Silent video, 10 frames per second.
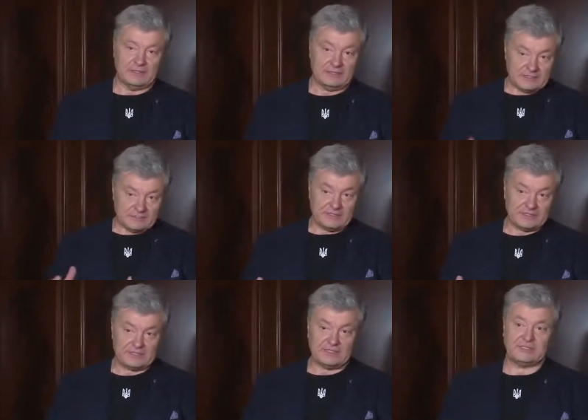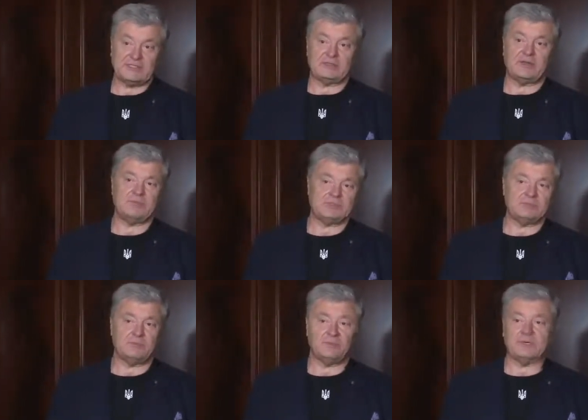And this visit is extremely
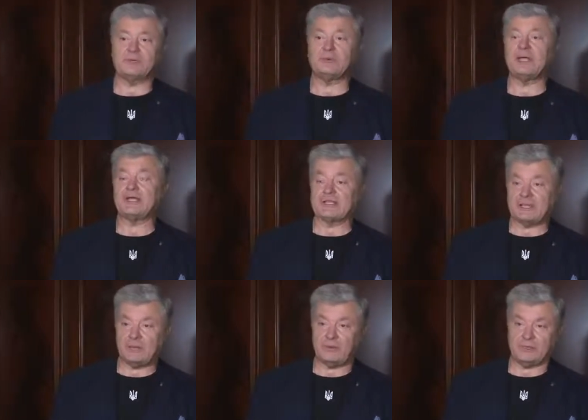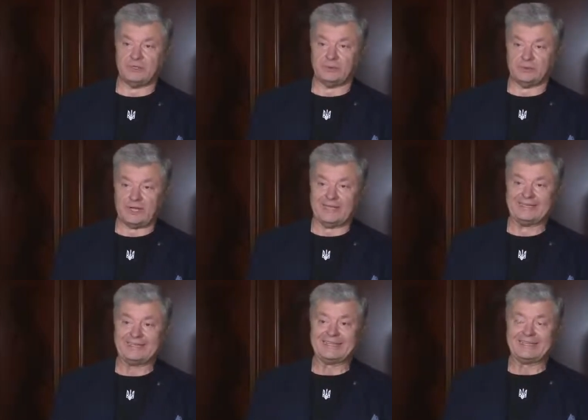symbolic right now when
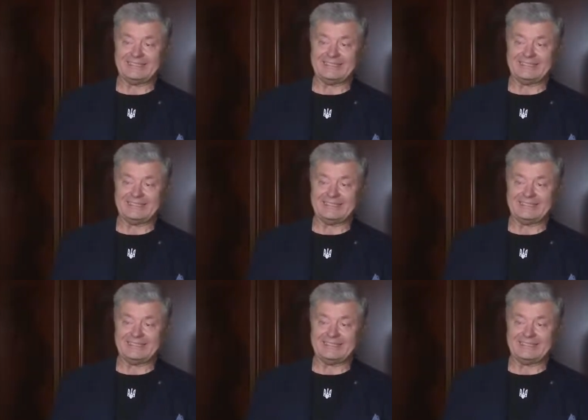Ukraine